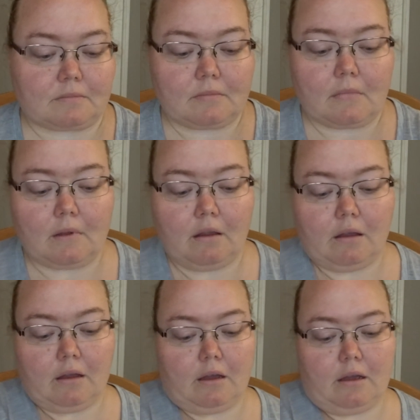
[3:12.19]

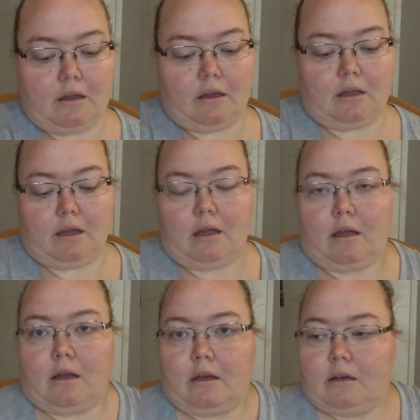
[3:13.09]
Nobody speaks.